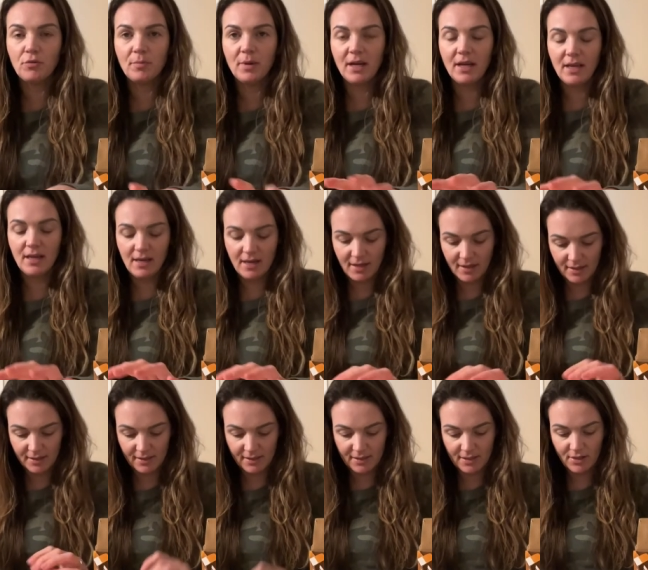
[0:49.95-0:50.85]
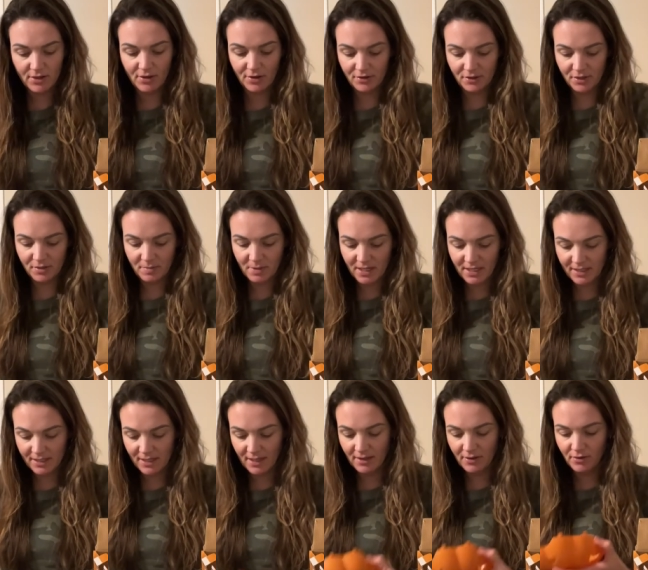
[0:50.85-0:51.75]
against those
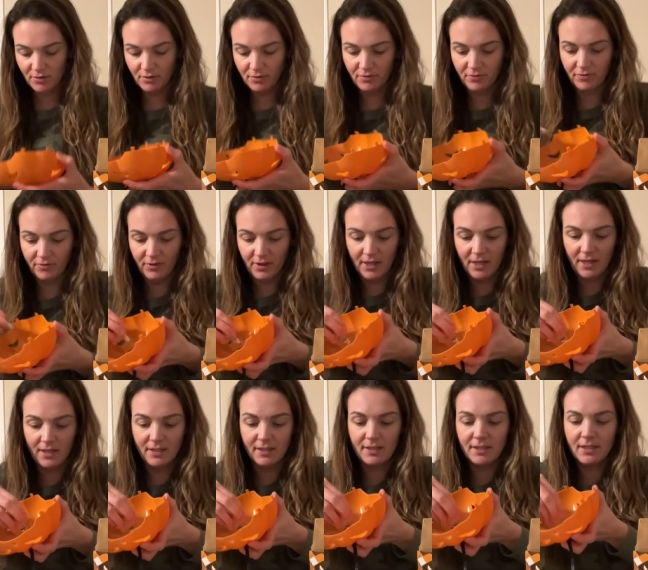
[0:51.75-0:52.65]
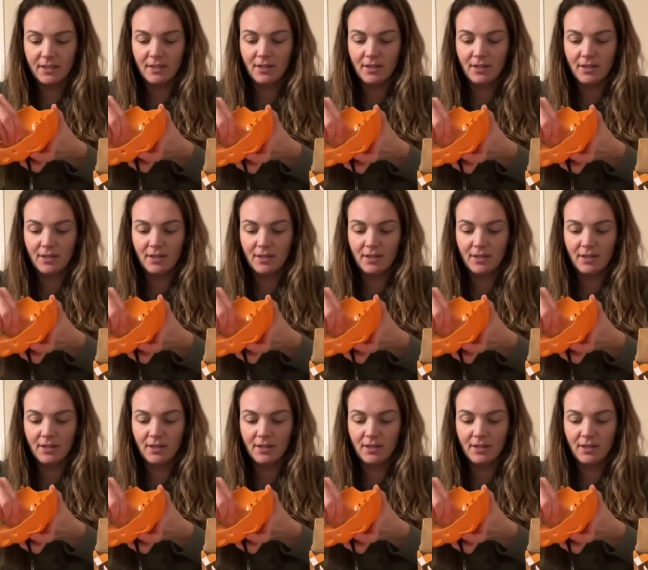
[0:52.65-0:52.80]
pesky little fleas.